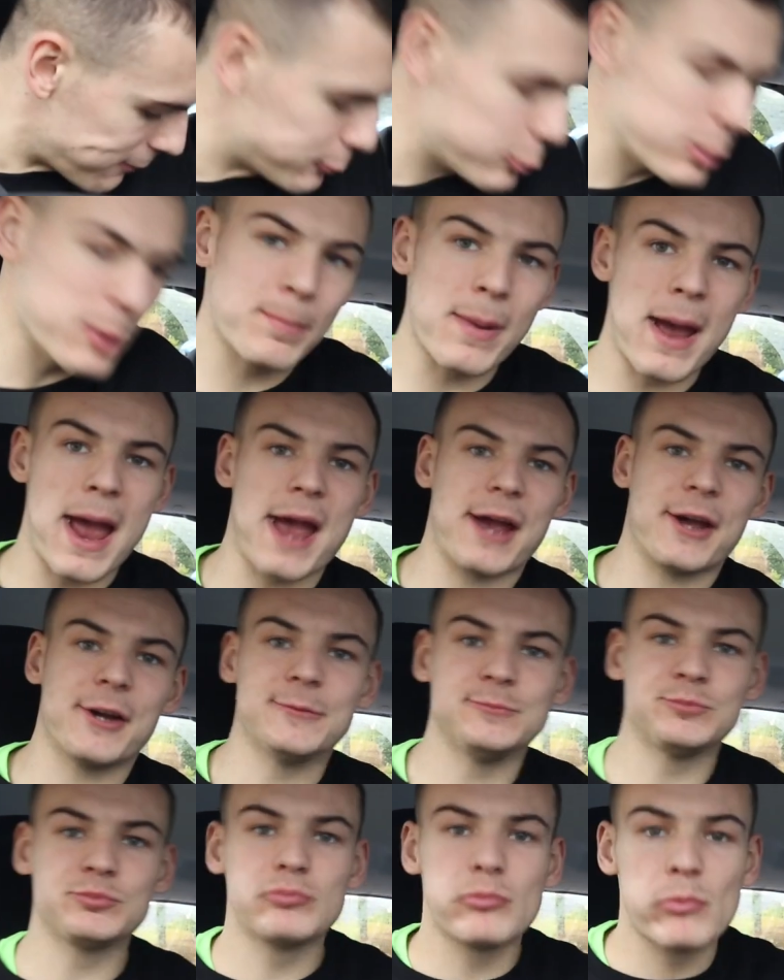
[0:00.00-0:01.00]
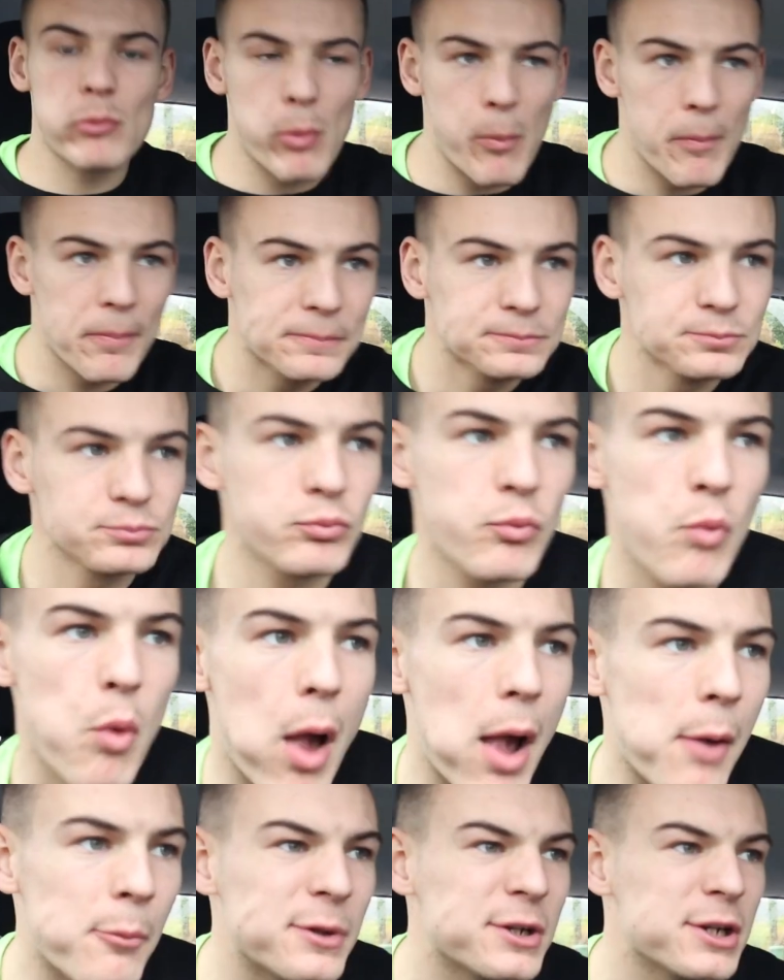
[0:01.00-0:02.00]
We're back
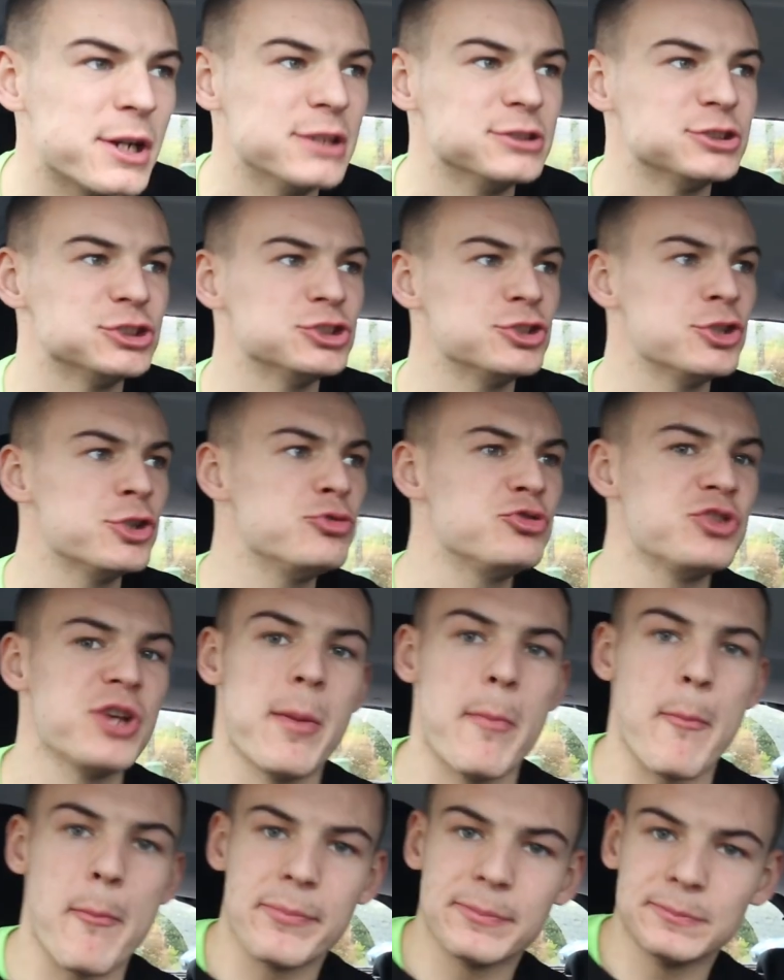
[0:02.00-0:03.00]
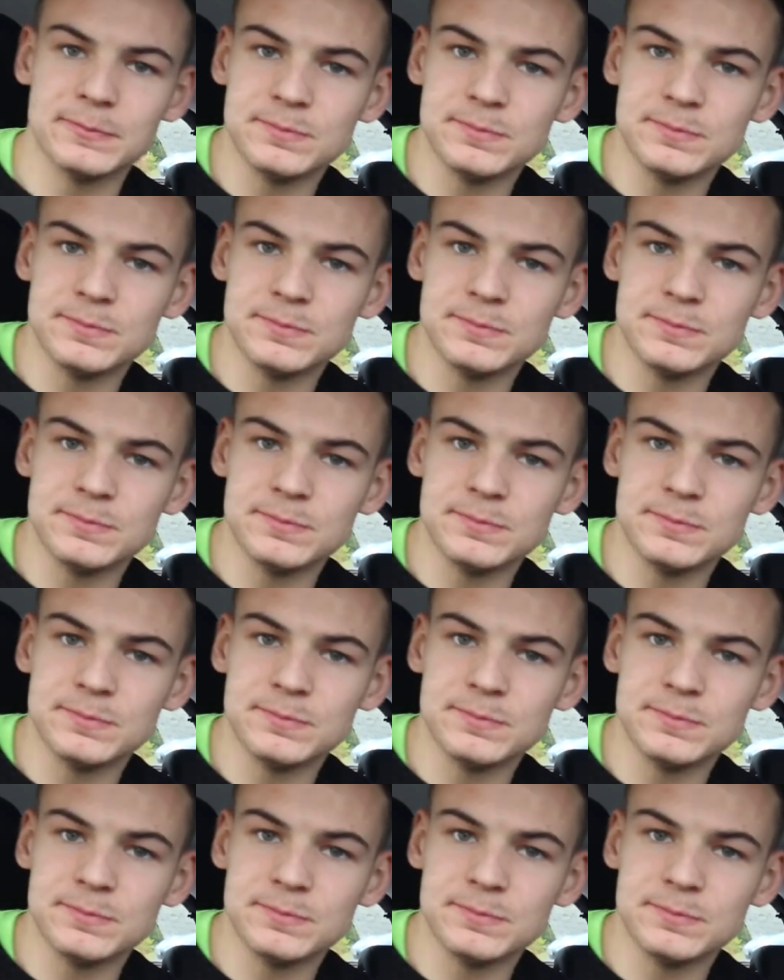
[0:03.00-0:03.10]
and we're going to the new gym.